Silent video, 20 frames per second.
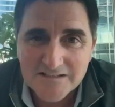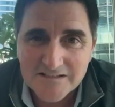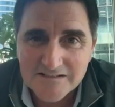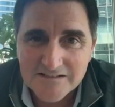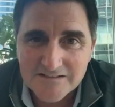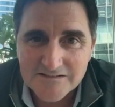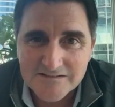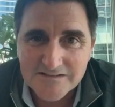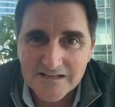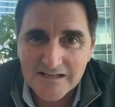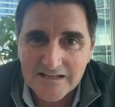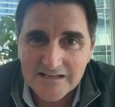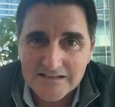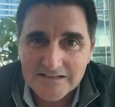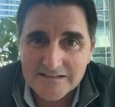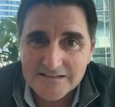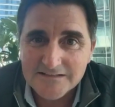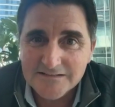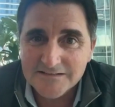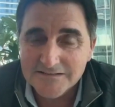is
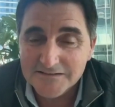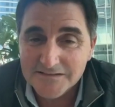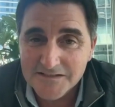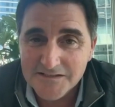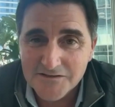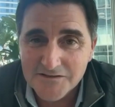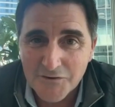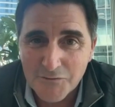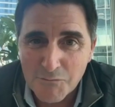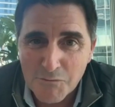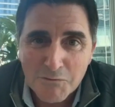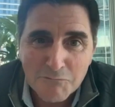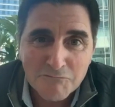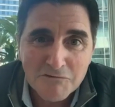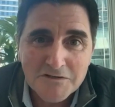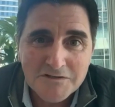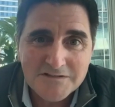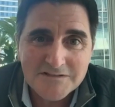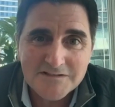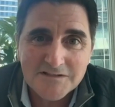a leader. We're
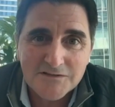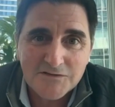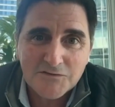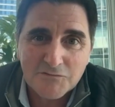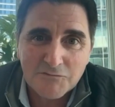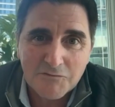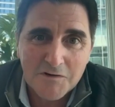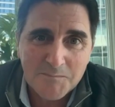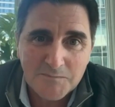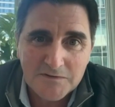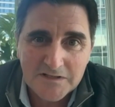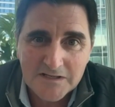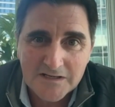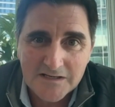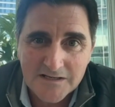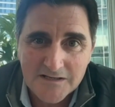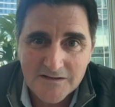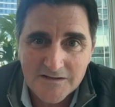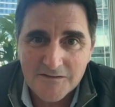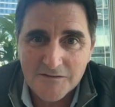really
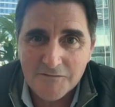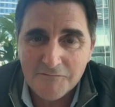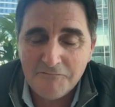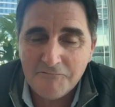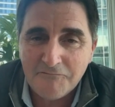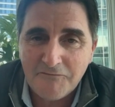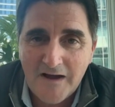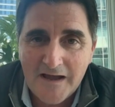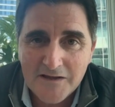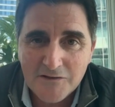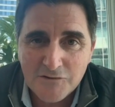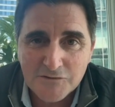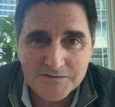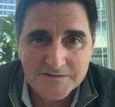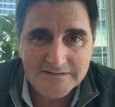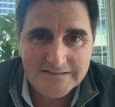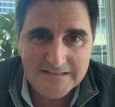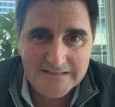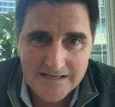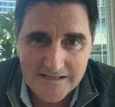disrupting the
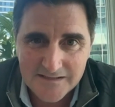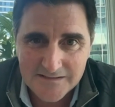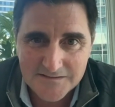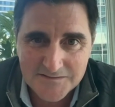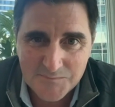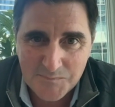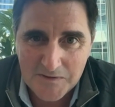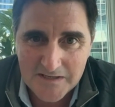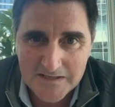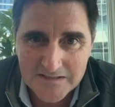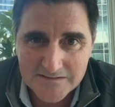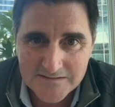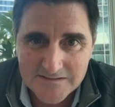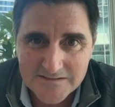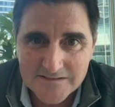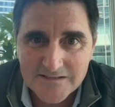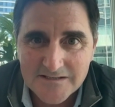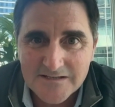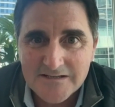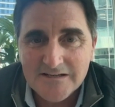file data
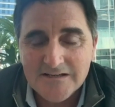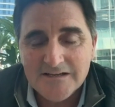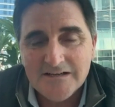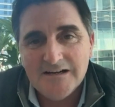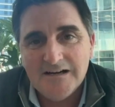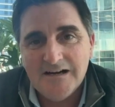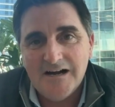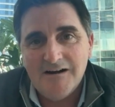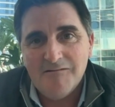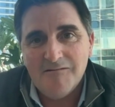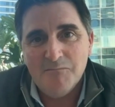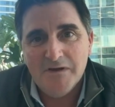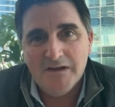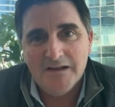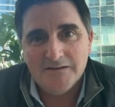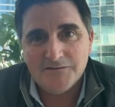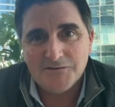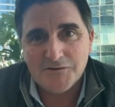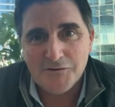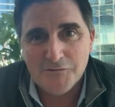space.
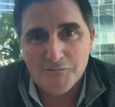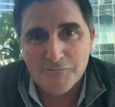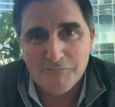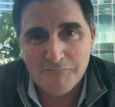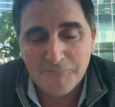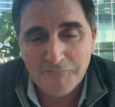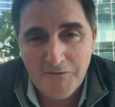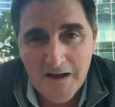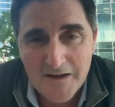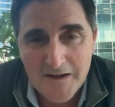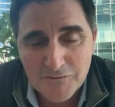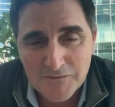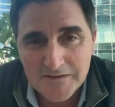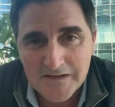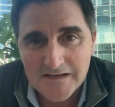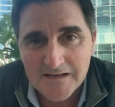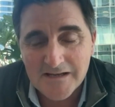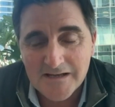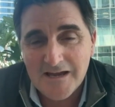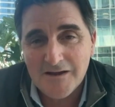And so file
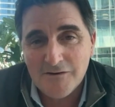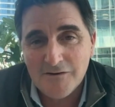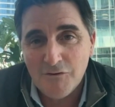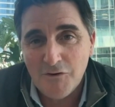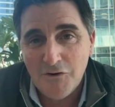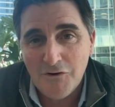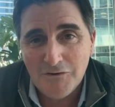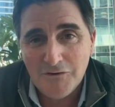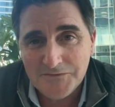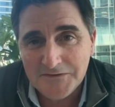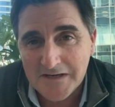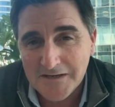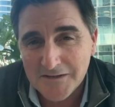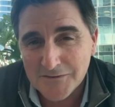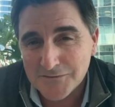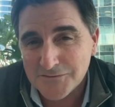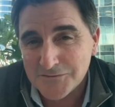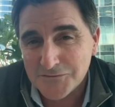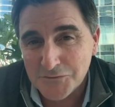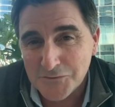data and all
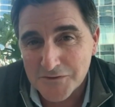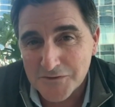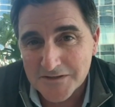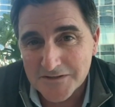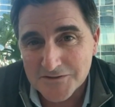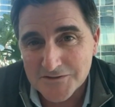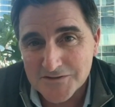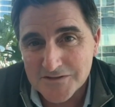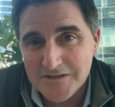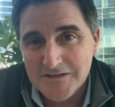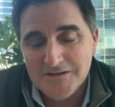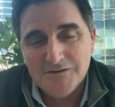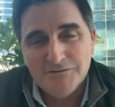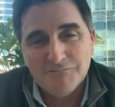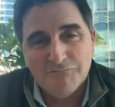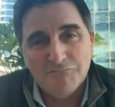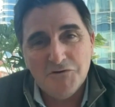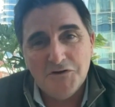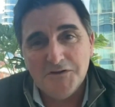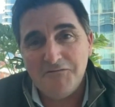data storage
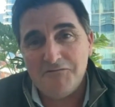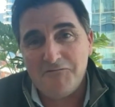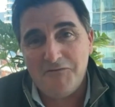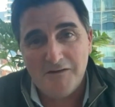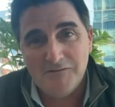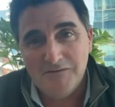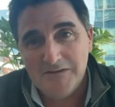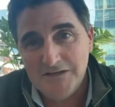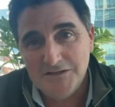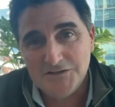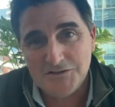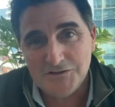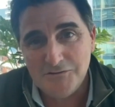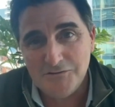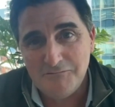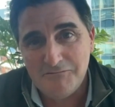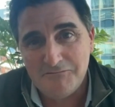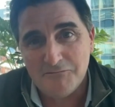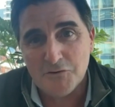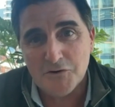really
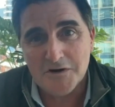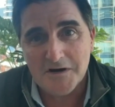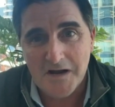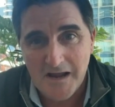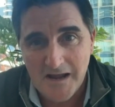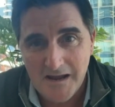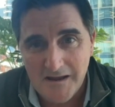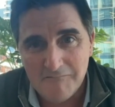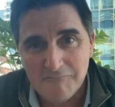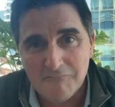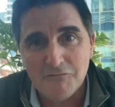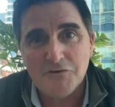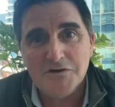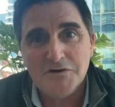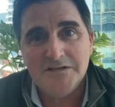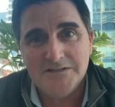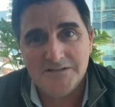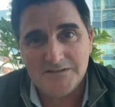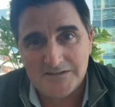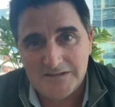foundational for
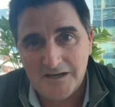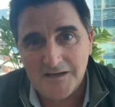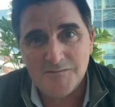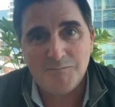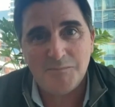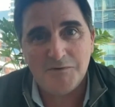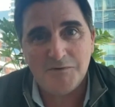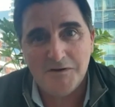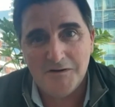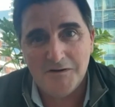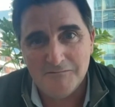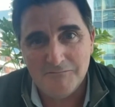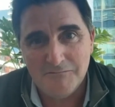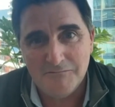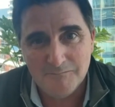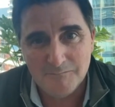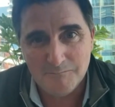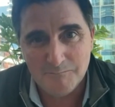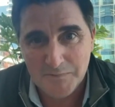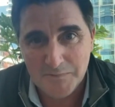every type
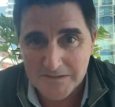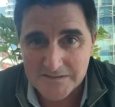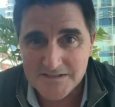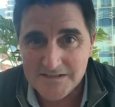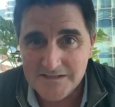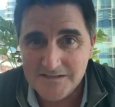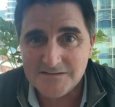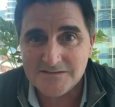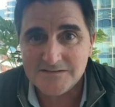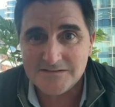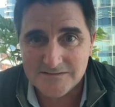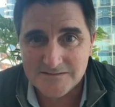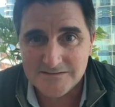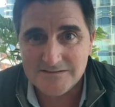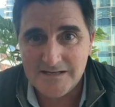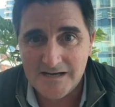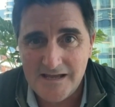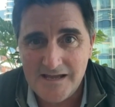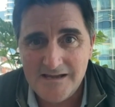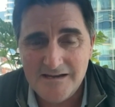of business
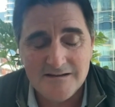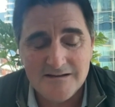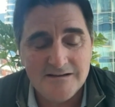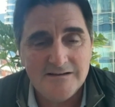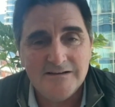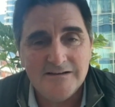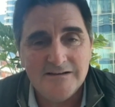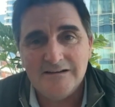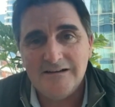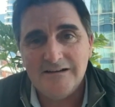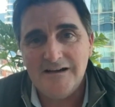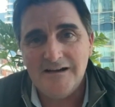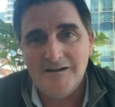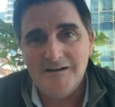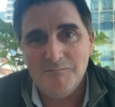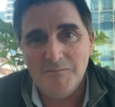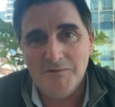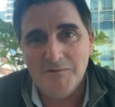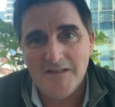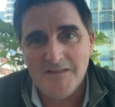today.
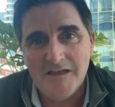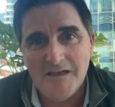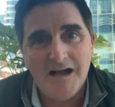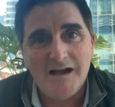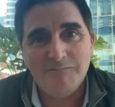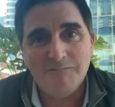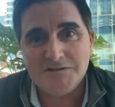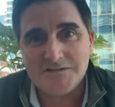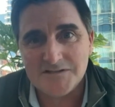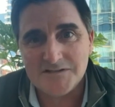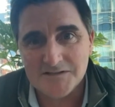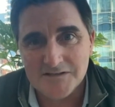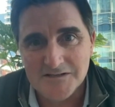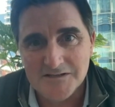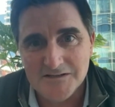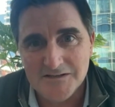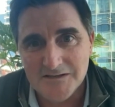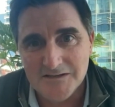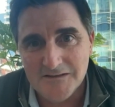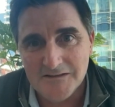And then
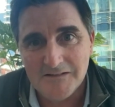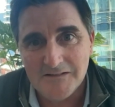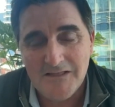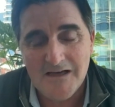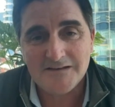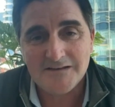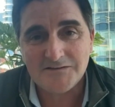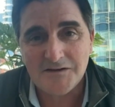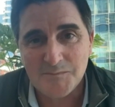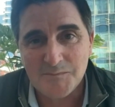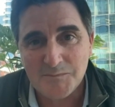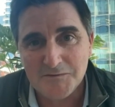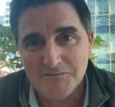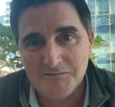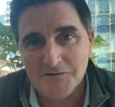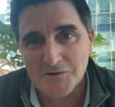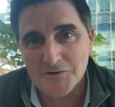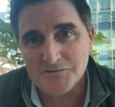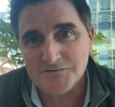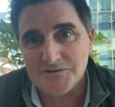obviously in the last couple
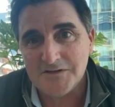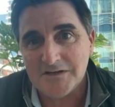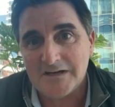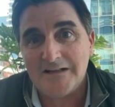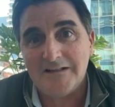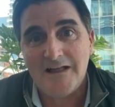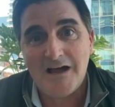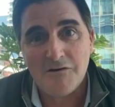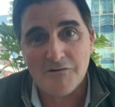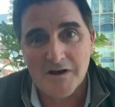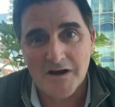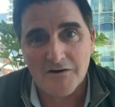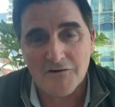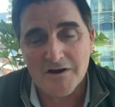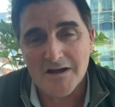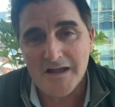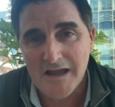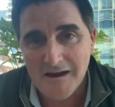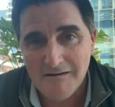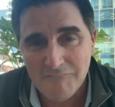of years, the cloud
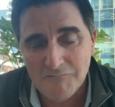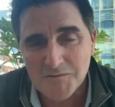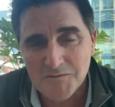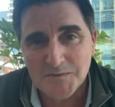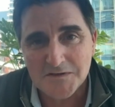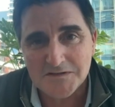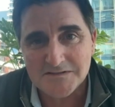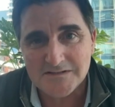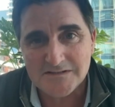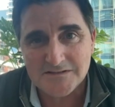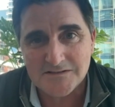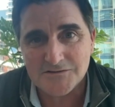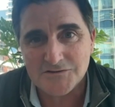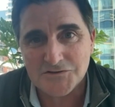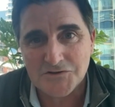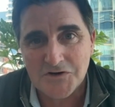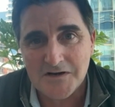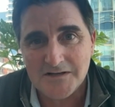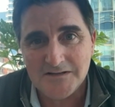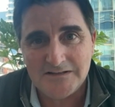era, every business
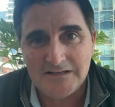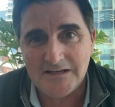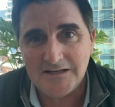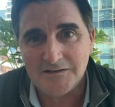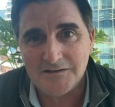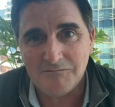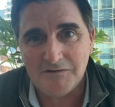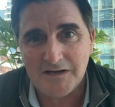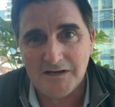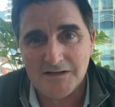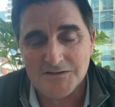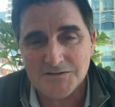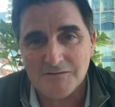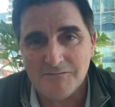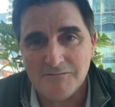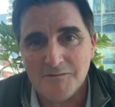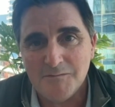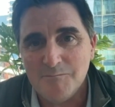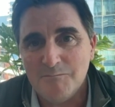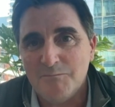is trying to take advantage
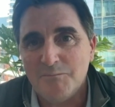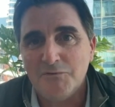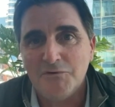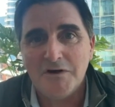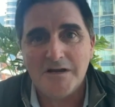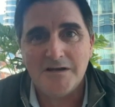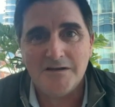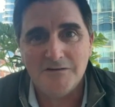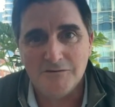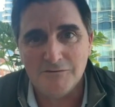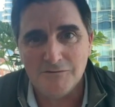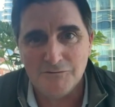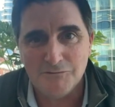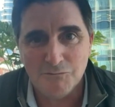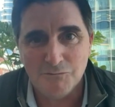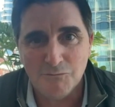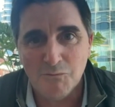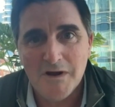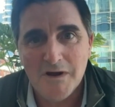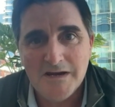of a brand
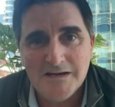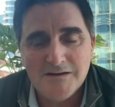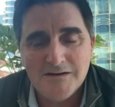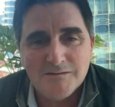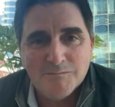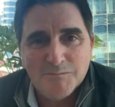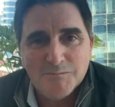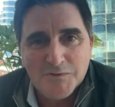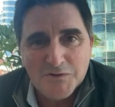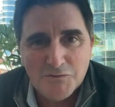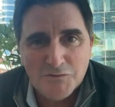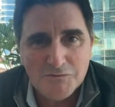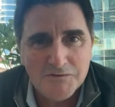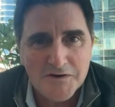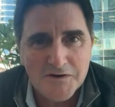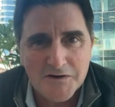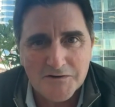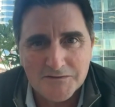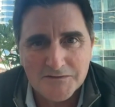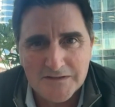new way to
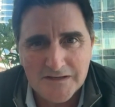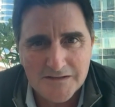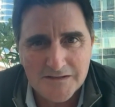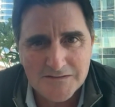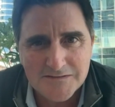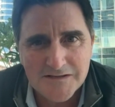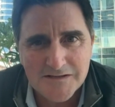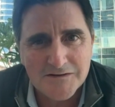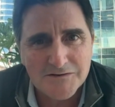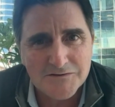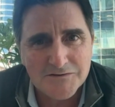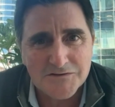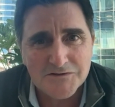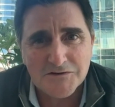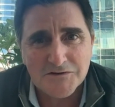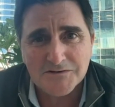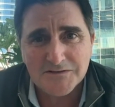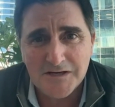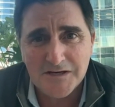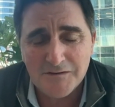build their data centers
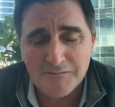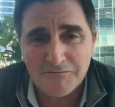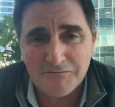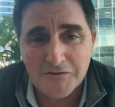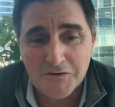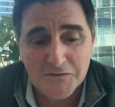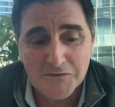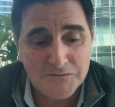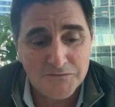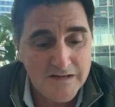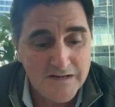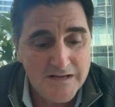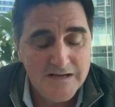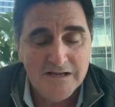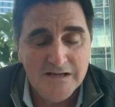and their data flows.